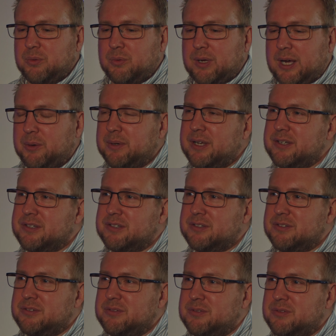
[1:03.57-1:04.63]
How would I
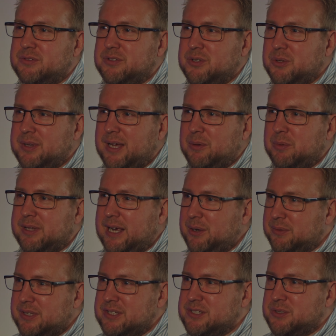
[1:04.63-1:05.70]
do that without
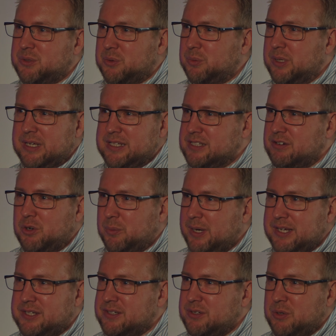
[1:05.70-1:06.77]
this tool? Is there a way
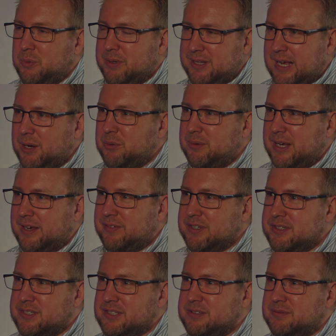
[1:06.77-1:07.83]
to do it without having
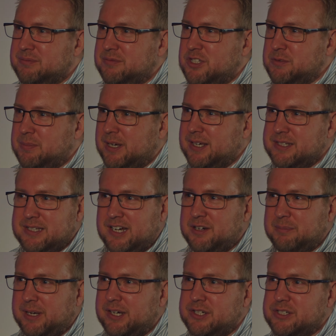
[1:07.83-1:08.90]
to buy Tenant
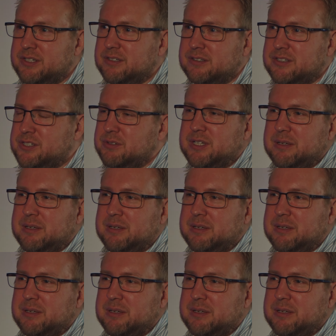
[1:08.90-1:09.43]
Manager? Surely.